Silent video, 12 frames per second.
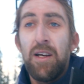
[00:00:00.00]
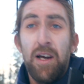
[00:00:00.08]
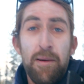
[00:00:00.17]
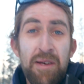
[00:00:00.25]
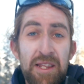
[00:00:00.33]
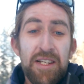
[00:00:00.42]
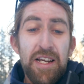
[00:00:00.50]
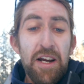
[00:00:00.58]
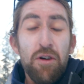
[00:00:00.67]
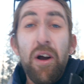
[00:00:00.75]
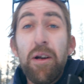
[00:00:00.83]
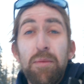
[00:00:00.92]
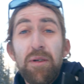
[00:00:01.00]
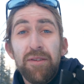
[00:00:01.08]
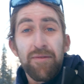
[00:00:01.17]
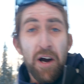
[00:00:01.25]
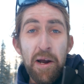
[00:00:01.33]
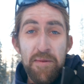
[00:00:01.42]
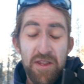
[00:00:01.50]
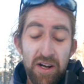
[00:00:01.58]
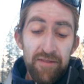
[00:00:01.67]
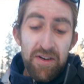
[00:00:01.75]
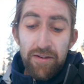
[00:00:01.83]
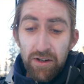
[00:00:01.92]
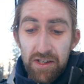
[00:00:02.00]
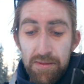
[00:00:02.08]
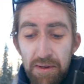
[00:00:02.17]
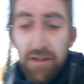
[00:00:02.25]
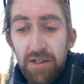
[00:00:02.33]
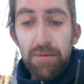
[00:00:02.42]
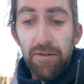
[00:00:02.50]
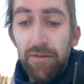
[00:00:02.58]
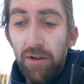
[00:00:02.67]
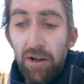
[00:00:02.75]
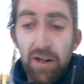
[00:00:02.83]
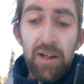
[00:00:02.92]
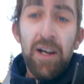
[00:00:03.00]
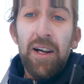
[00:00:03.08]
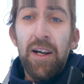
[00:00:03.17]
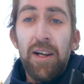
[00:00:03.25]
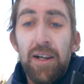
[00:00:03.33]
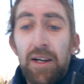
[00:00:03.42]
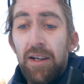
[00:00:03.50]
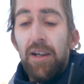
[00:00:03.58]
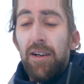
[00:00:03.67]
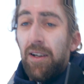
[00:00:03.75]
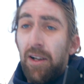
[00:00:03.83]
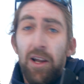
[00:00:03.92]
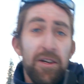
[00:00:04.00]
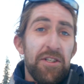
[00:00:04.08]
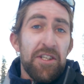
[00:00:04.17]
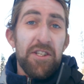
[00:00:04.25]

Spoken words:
I'm in this incredible environment that I've never experienced before. Learned to